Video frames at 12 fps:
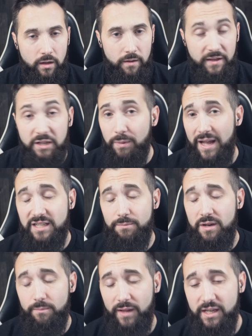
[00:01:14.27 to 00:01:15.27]
These plans have
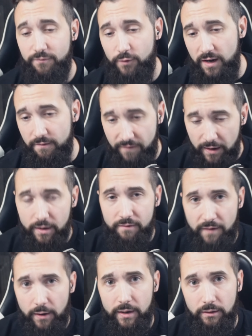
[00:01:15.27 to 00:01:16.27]
been in place for a very,
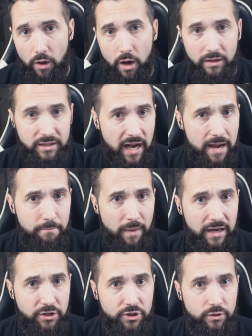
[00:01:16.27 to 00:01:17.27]
very long time,
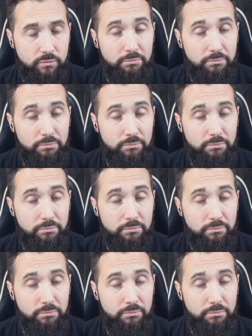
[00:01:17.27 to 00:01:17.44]
mind you.